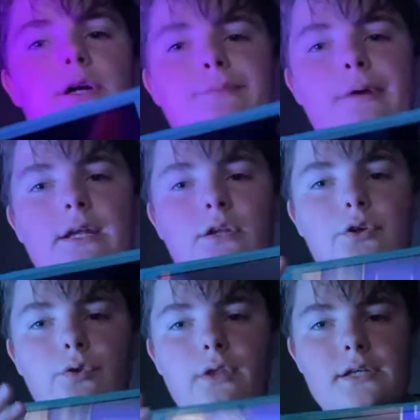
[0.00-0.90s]
made in
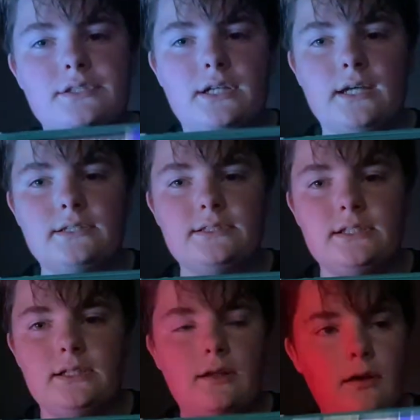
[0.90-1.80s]

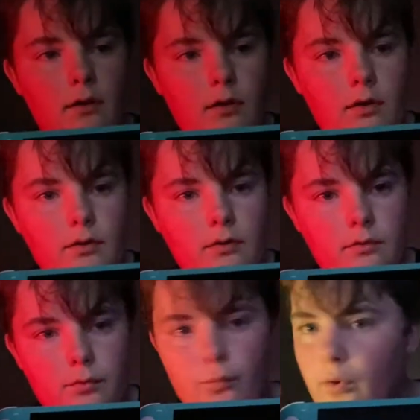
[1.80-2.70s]
2019.
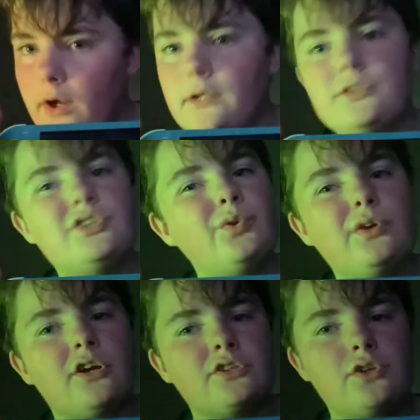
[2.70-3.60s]
What, 2
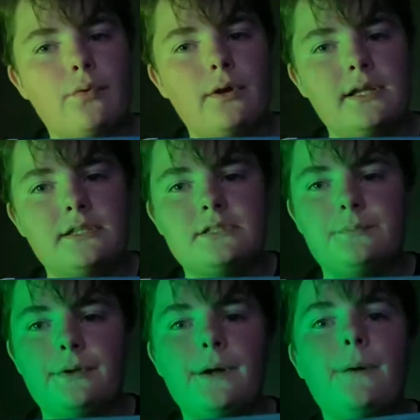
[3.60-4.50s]
years already it's
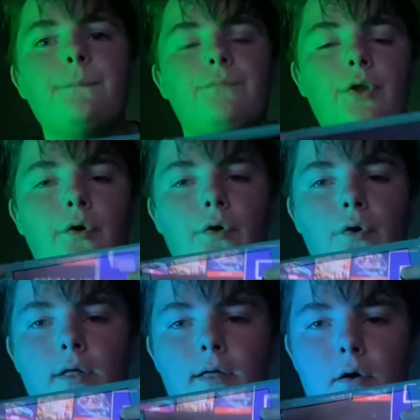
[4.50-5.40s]
been out?
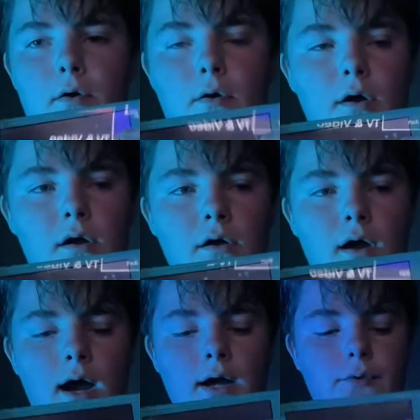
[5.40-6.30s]

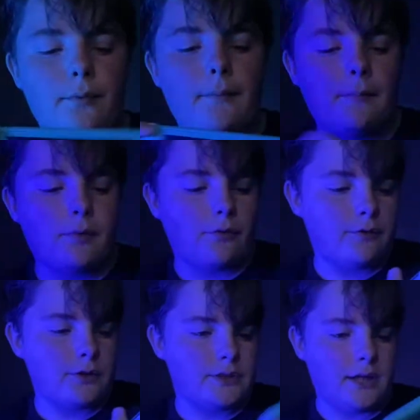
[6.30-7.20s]
I remember
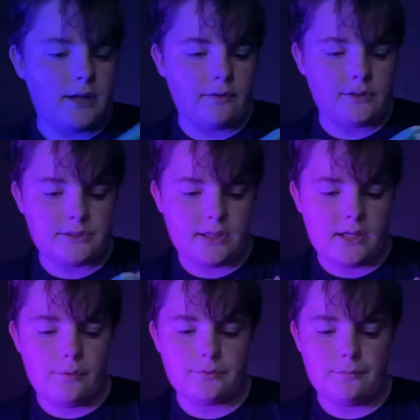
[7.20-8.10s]
first getting this thing.
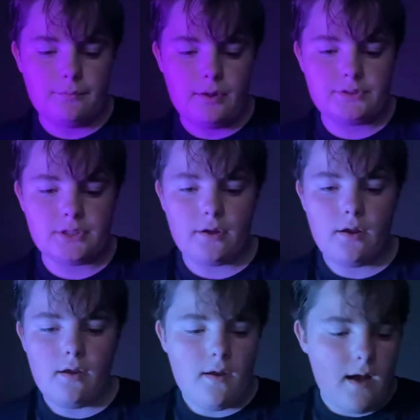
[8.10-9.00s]
It was amazing.
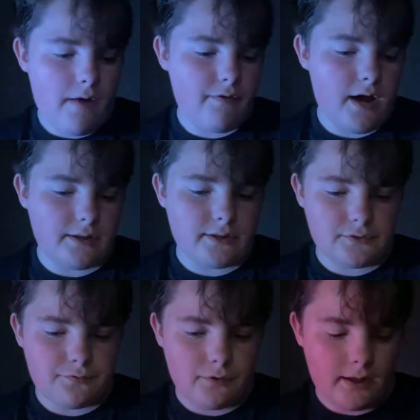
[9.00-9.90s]
I've had this
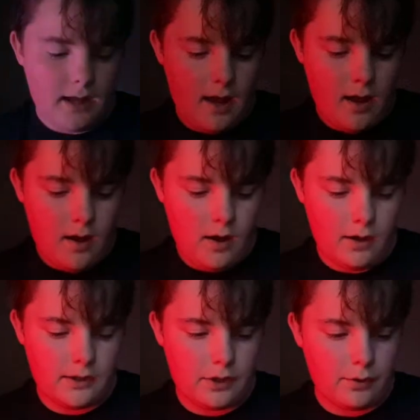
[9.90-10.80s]
for like a
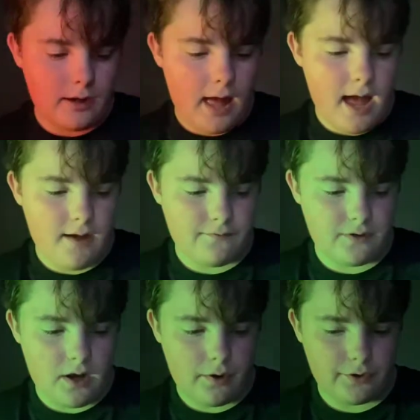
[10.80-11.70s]
year and a half
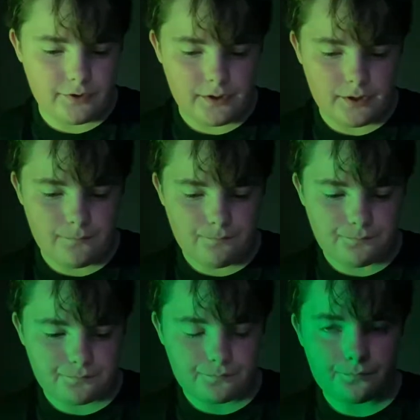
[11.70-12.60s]
now, I think.
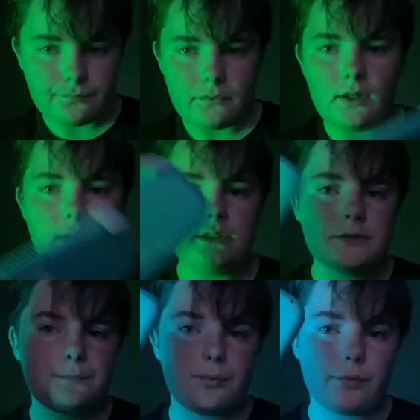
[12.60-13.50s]

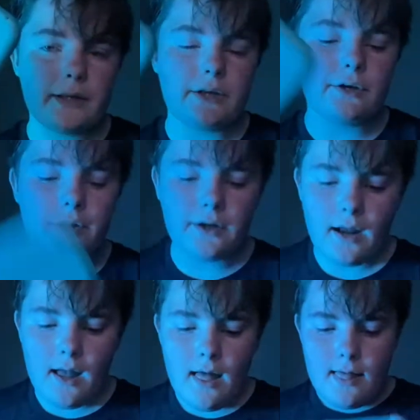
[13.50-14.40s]
It's pretty good.
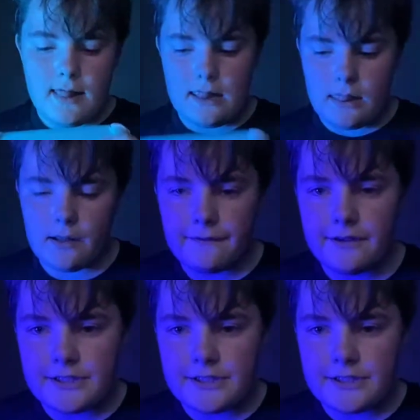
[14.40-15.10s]
I love this